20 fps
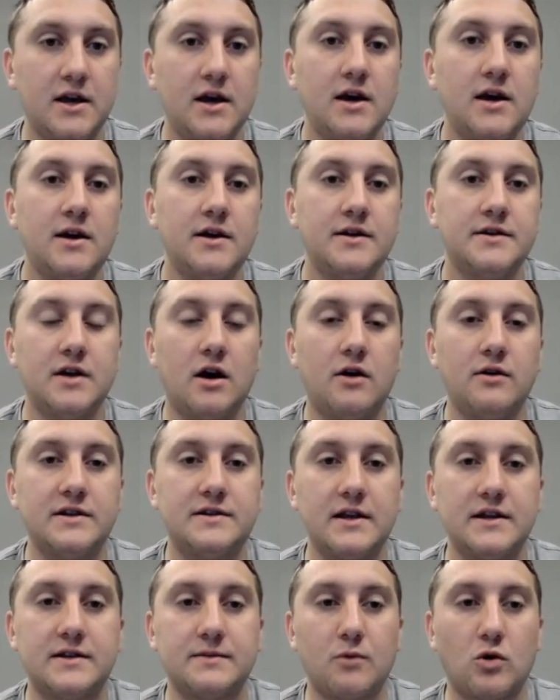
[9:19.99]
So
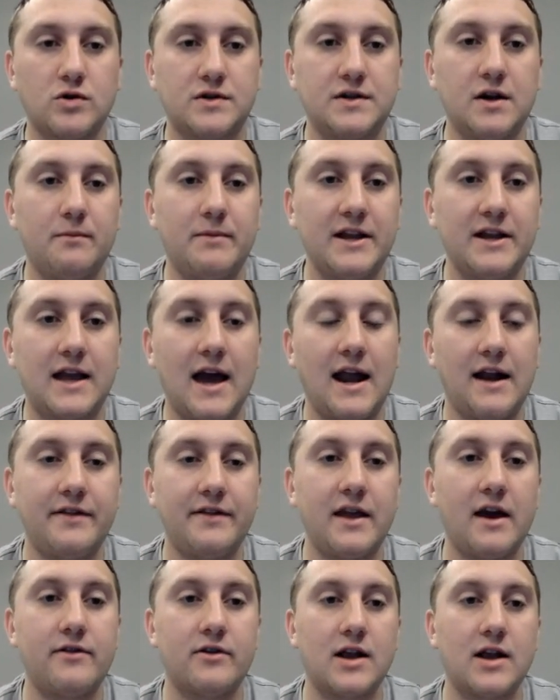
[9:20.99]
it's more so been kind of
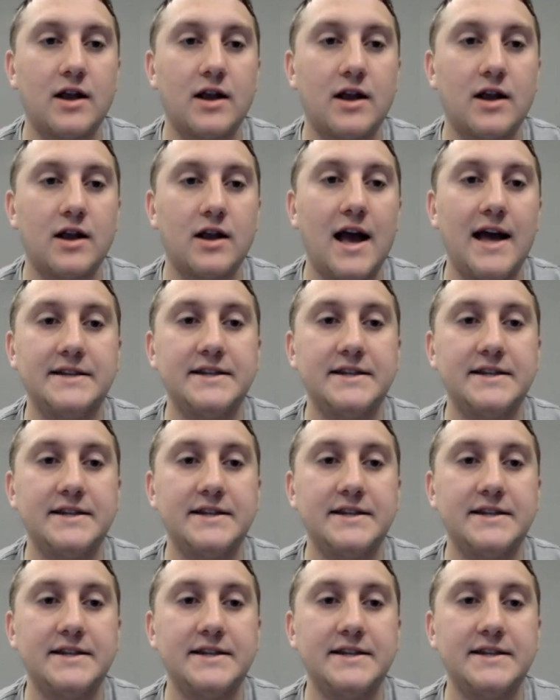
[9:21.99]
the other guys.